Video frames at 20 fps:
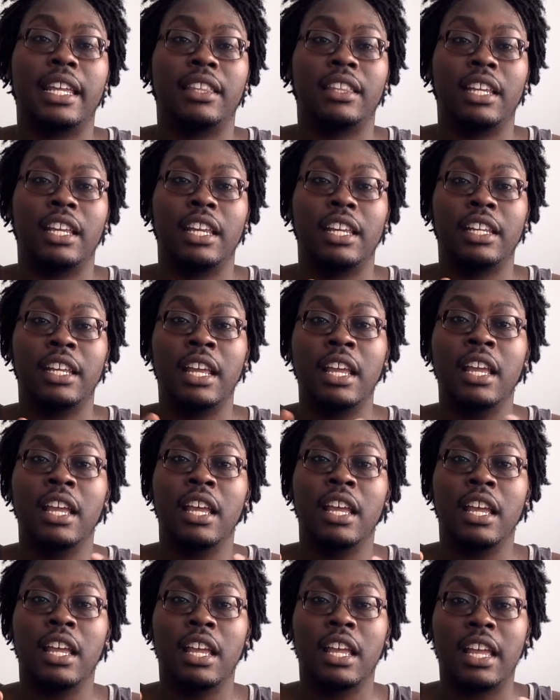And then
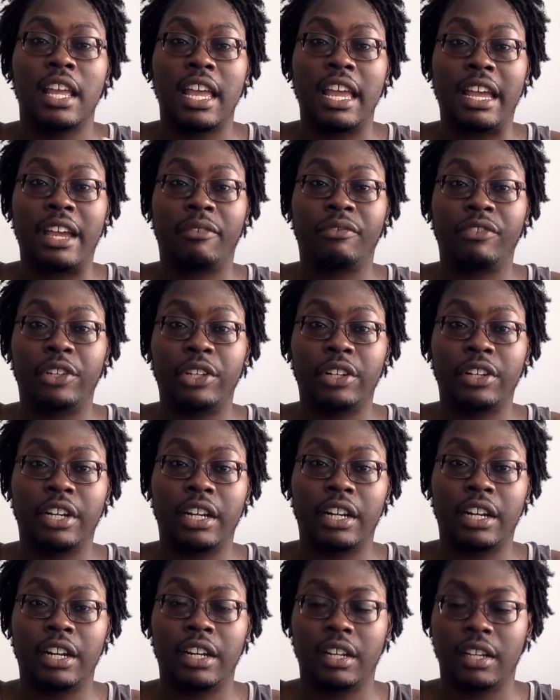
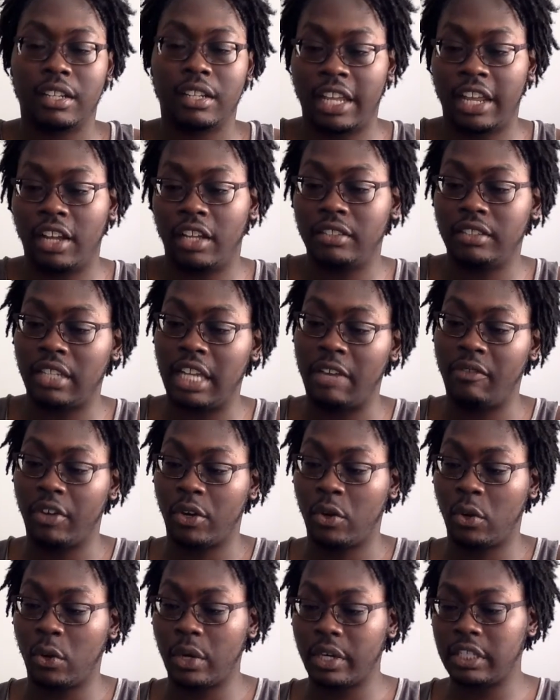after, they also have a
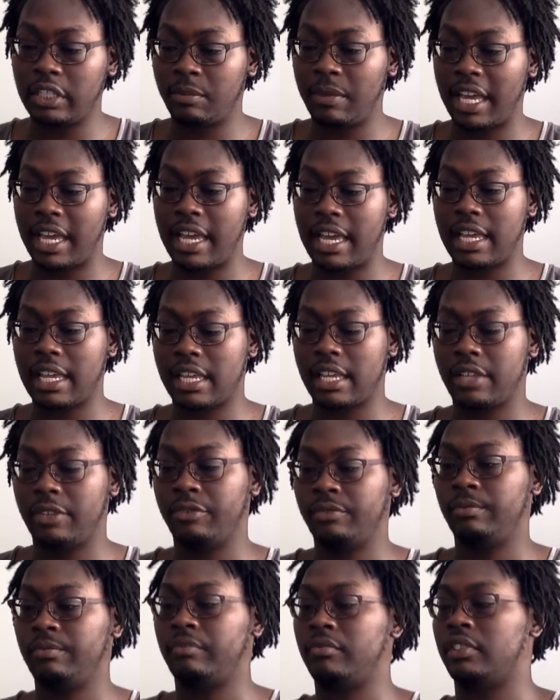course pack.
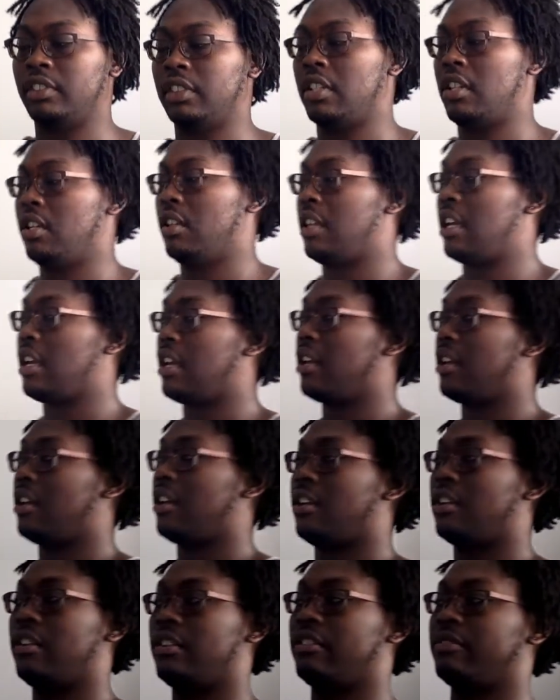They
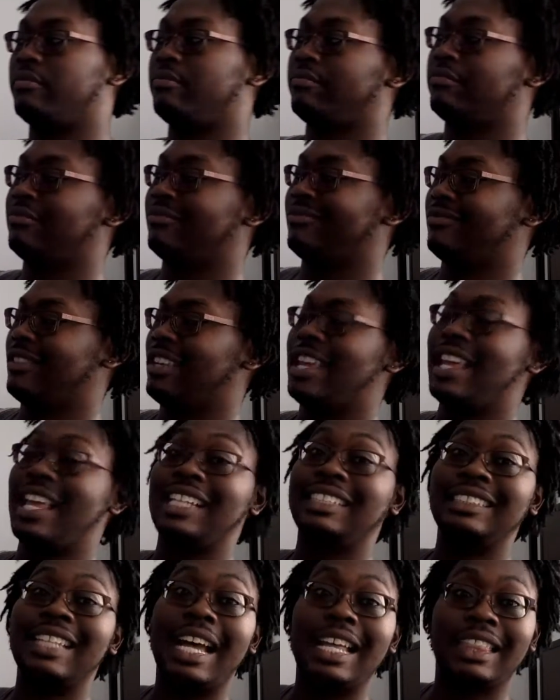
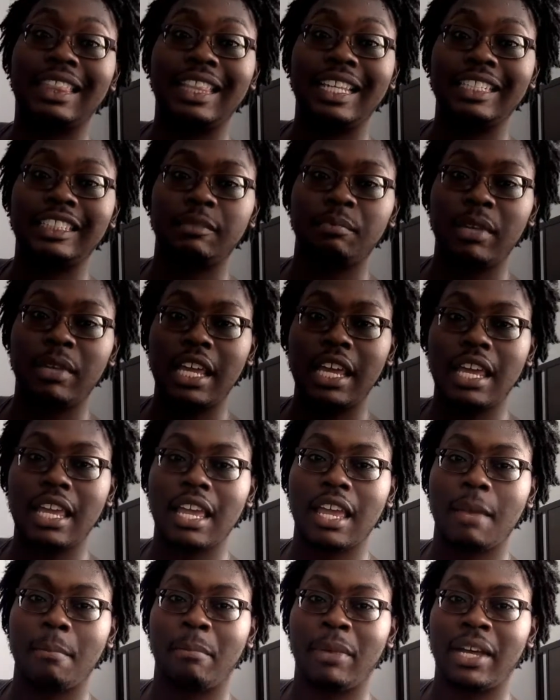it's not this
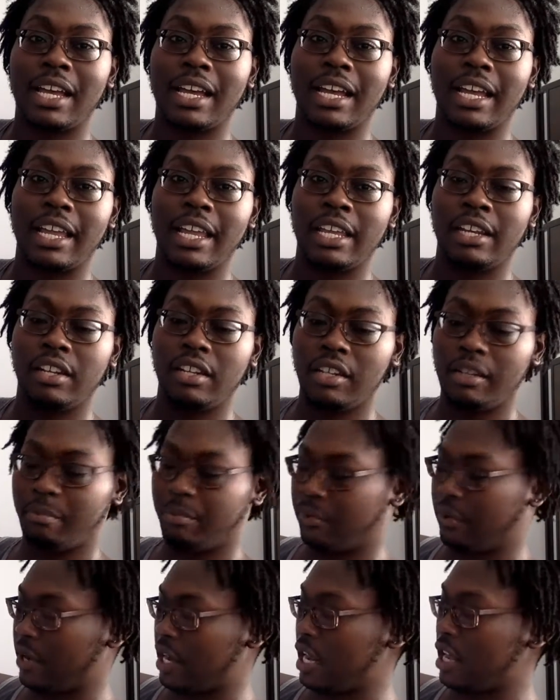big, but I ended
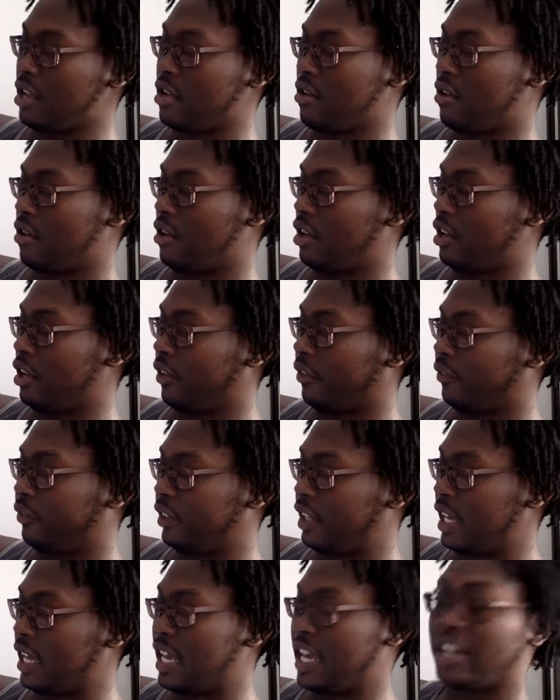up printing off
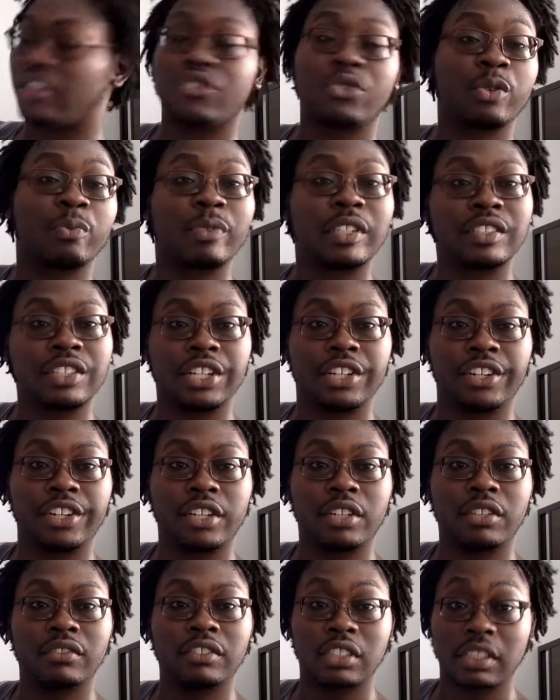the extra
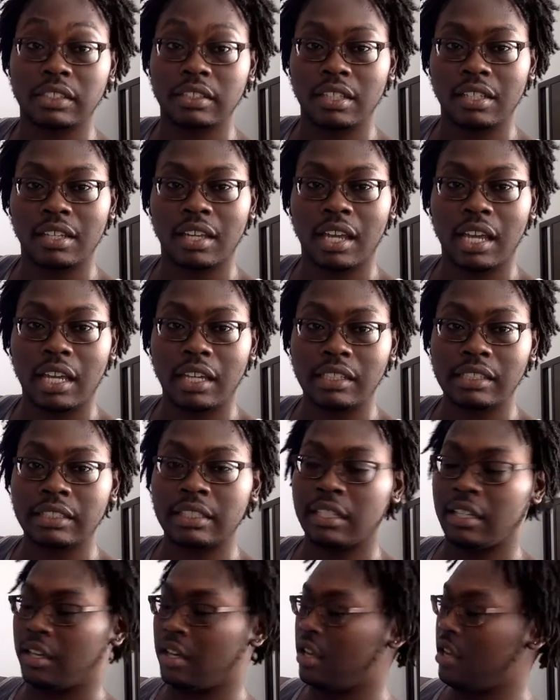material just in case.